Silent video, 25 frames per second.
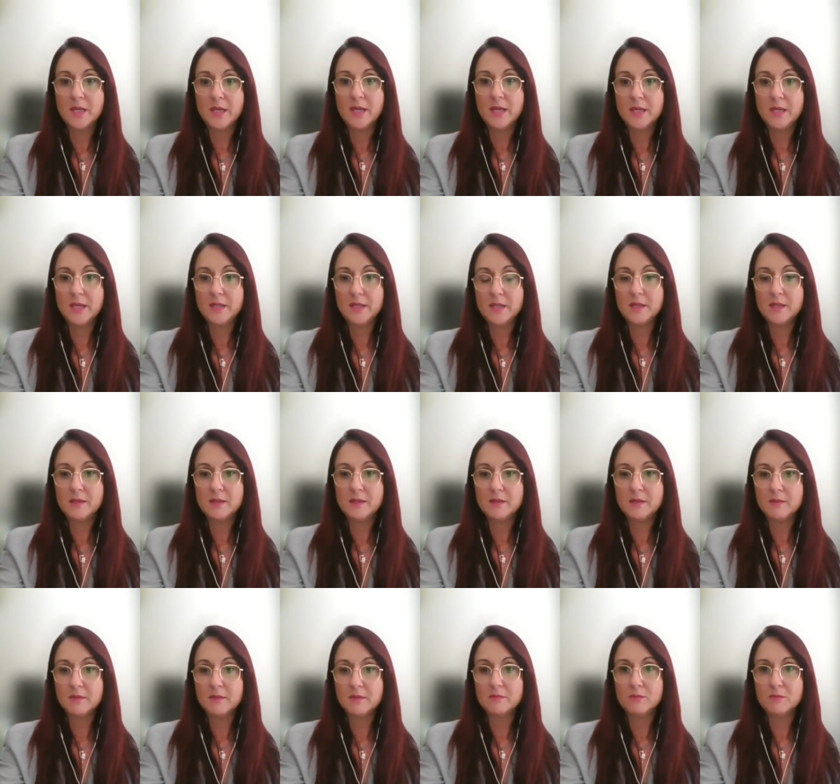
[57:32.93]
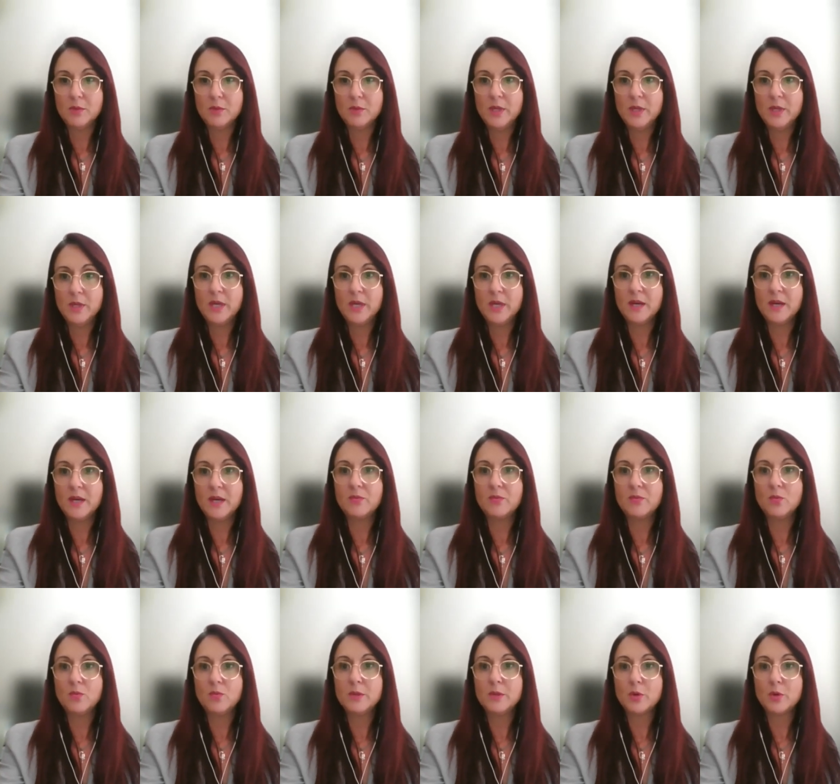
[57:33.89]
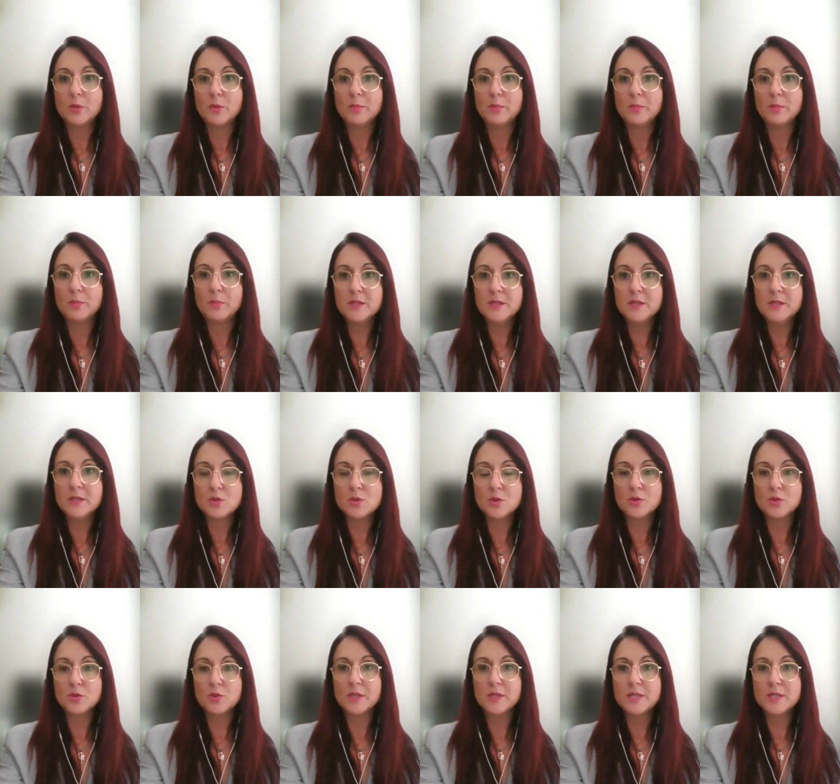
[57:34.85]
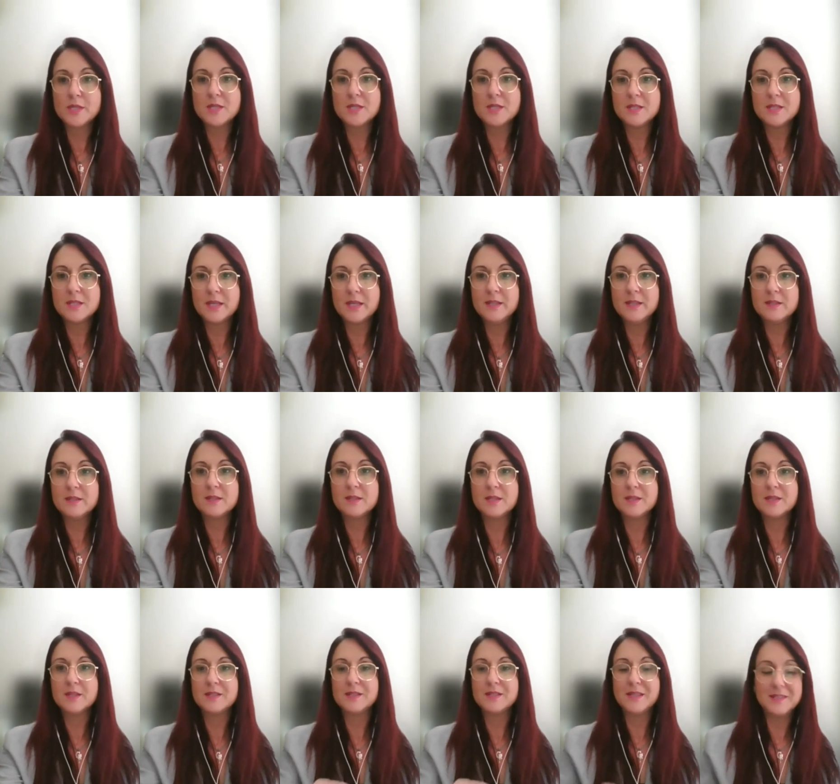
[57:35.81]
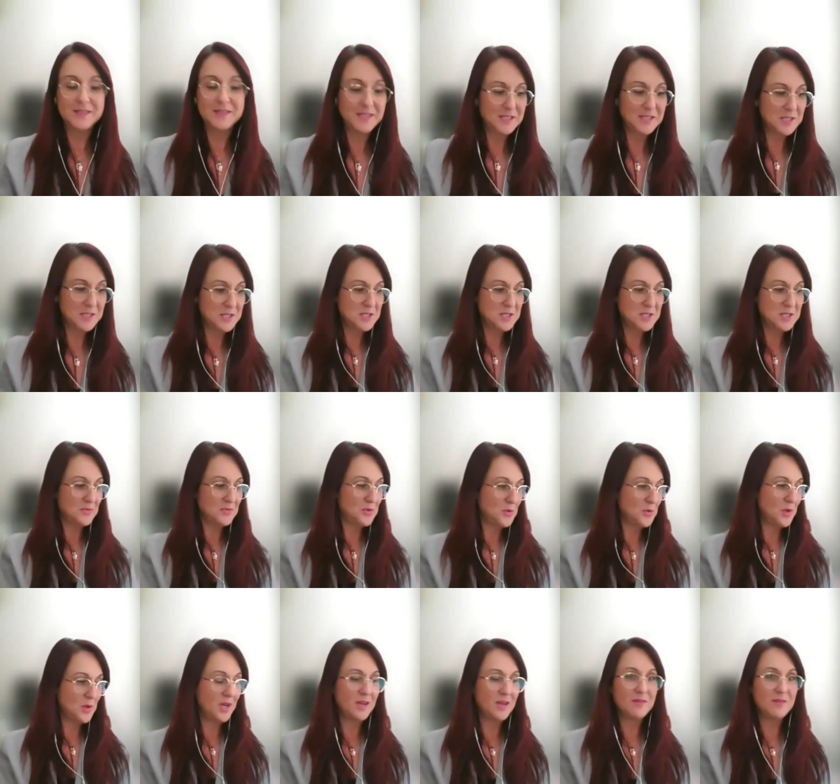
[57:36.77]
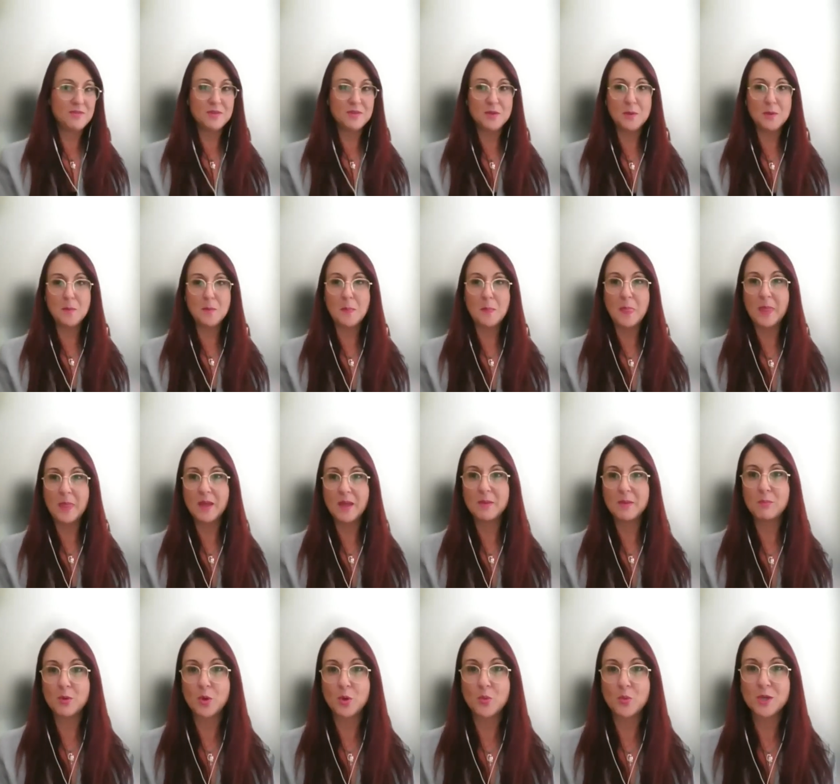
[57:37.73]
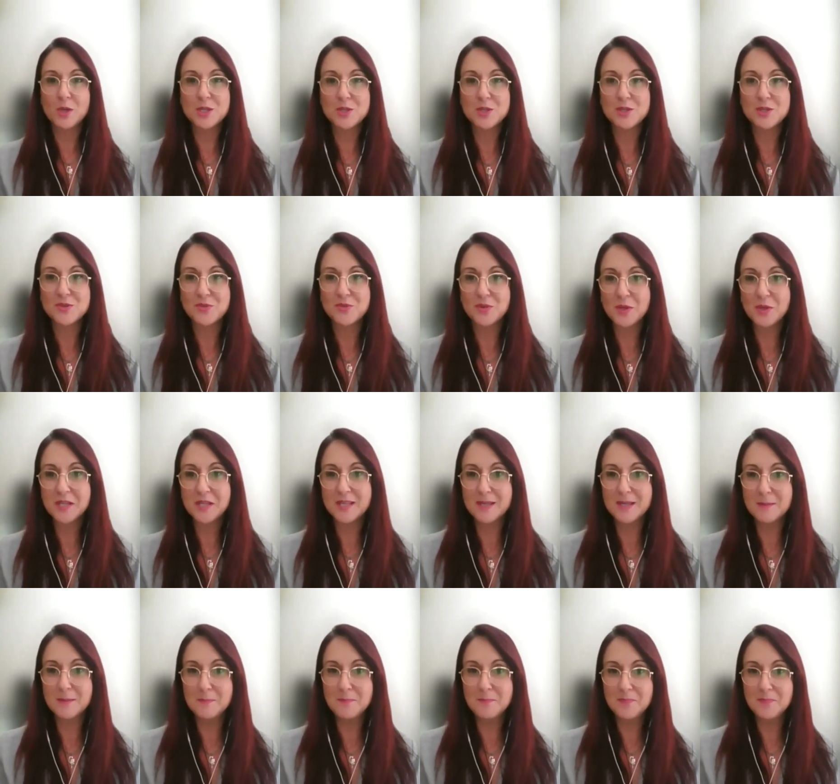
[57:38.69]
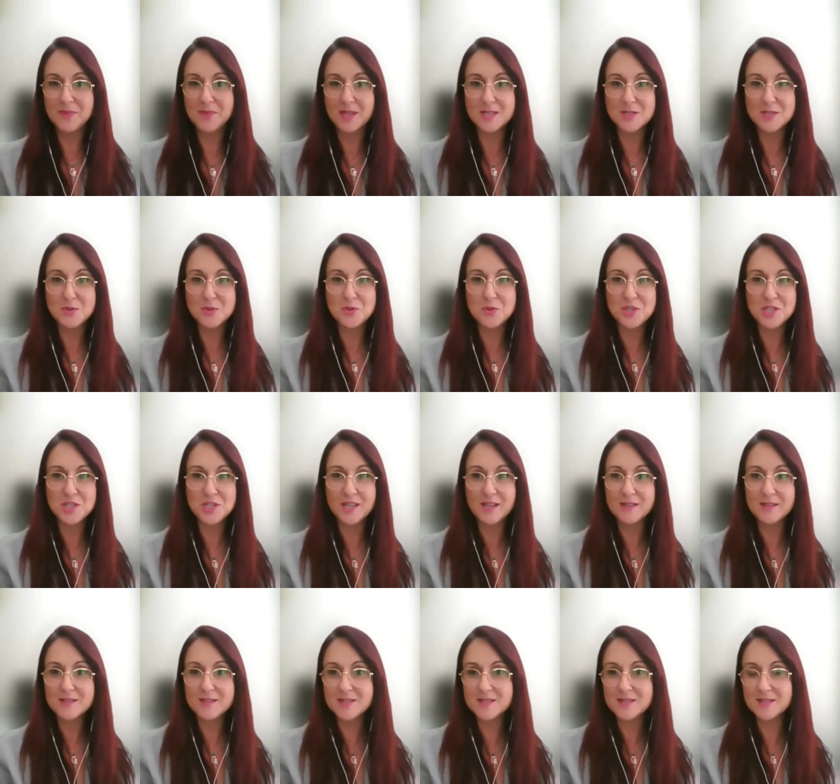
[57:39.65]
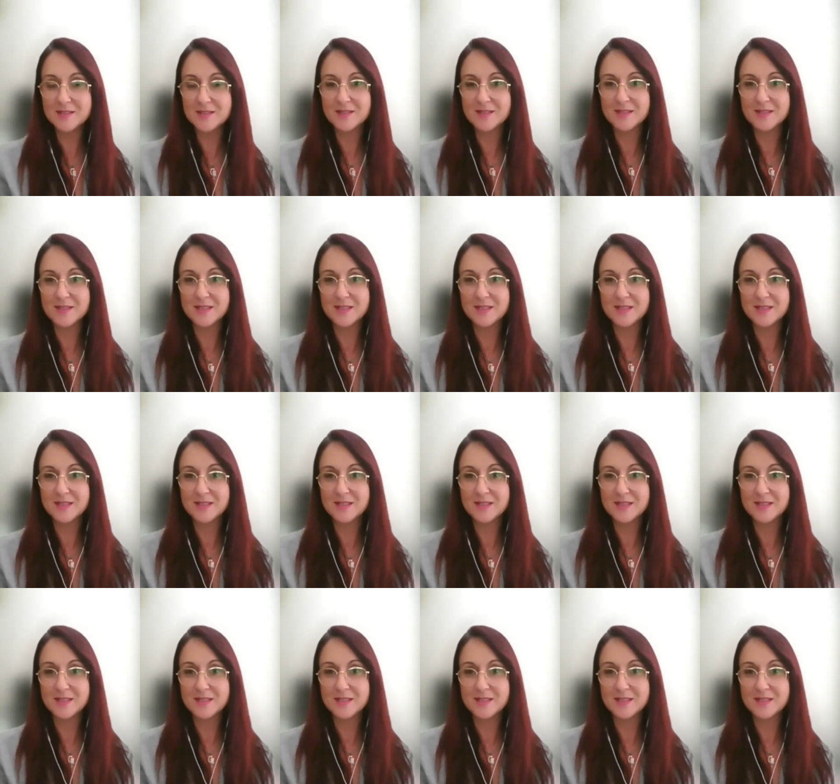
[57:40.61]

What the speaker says: And we have one more minute. So don't hesitate, attendees, if you have... more questions for Kim, that's your chance.